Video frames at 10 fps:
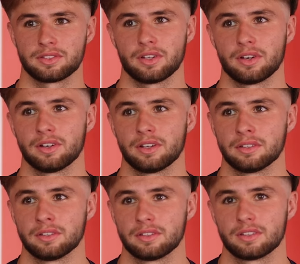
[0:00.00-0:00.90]
start and
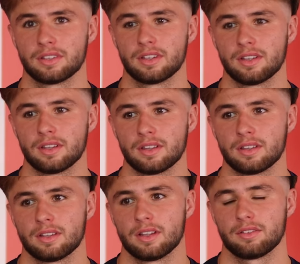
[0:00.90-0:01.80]

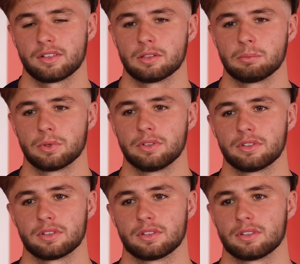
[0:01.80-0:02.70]
I think the boys
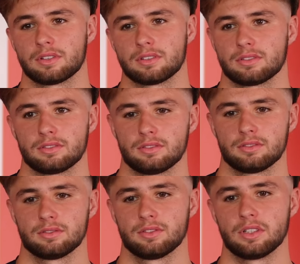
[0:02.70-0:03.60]
are
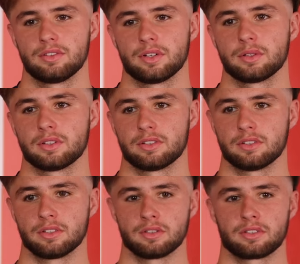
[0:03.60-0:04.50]
really focused to
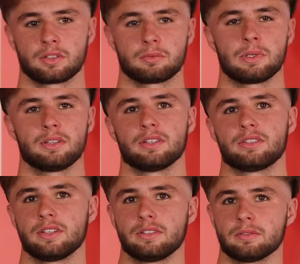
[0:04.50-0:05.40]
do something big this
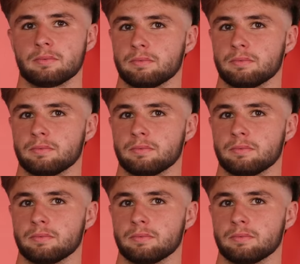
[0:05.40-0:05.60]
season.